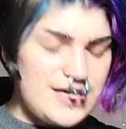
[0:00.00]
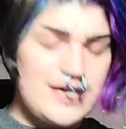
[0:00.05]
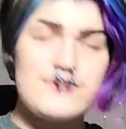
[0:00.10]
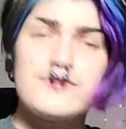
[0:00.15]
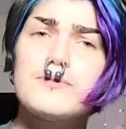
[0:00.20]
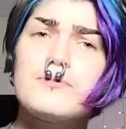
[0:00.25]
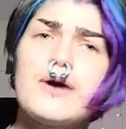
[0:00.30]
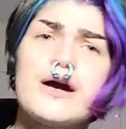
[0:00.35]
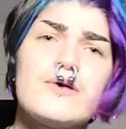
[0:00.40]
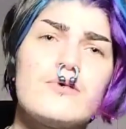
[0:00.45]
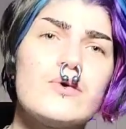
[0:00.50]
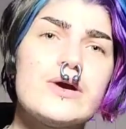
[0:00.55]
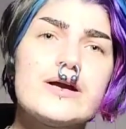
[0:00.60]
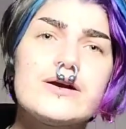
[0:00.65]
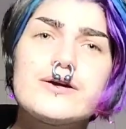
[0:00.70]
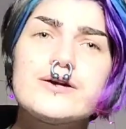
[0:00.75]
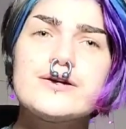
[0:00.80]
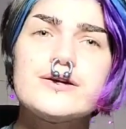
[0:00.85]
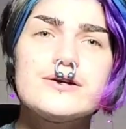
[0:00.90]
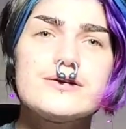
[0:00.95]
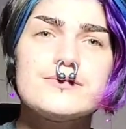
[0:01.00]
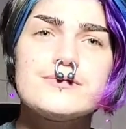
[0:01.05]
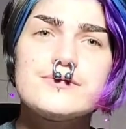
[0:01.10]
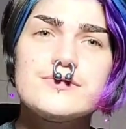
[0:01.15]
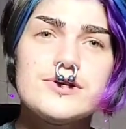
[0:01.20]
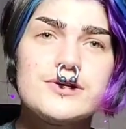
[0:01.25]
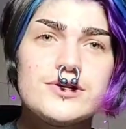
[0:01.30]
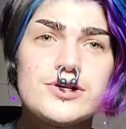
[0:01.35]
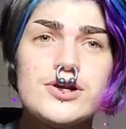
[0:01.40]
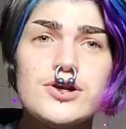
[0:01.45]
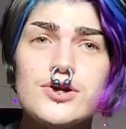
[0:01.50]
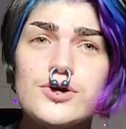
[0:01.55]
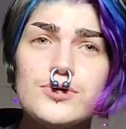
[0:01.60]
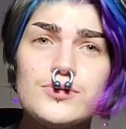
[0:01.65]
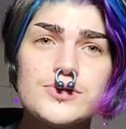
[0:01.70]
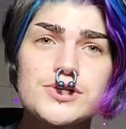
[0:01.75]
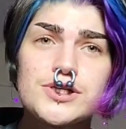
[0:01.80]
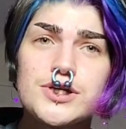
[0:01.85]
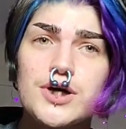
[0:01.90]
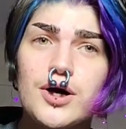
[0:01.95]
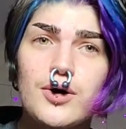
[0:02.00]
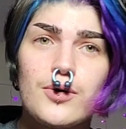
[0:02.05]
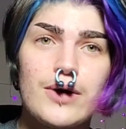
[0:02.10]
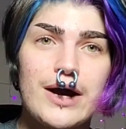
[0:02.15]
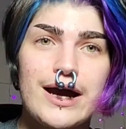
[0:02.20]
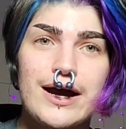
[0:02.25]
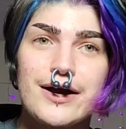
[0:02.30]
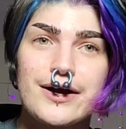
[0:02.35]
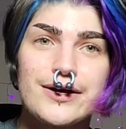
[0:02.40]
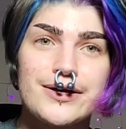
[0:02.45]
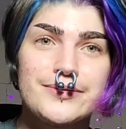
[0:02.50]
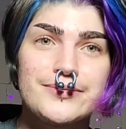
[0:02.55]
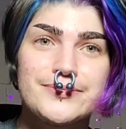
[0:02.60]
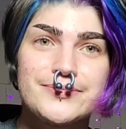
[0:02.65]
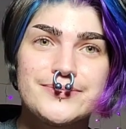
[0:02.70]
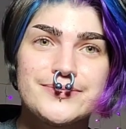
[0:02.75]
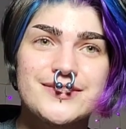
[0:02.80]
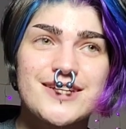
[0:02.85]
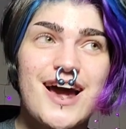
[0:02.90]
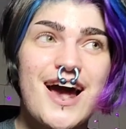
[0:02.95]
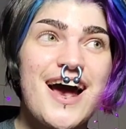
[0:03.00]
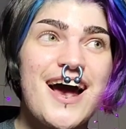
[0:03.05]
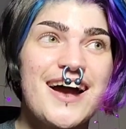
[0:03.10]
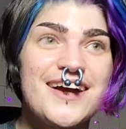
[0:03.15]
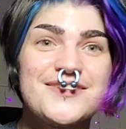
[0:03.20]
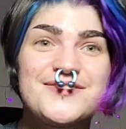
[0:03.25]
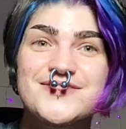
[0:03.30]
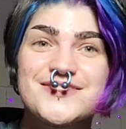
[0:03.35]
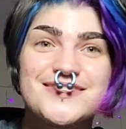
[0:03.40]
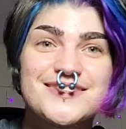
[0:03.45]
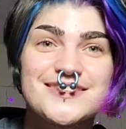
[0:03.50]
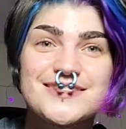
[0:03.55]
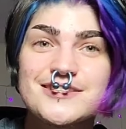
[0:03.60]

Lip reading: even my weird new toe hair. I,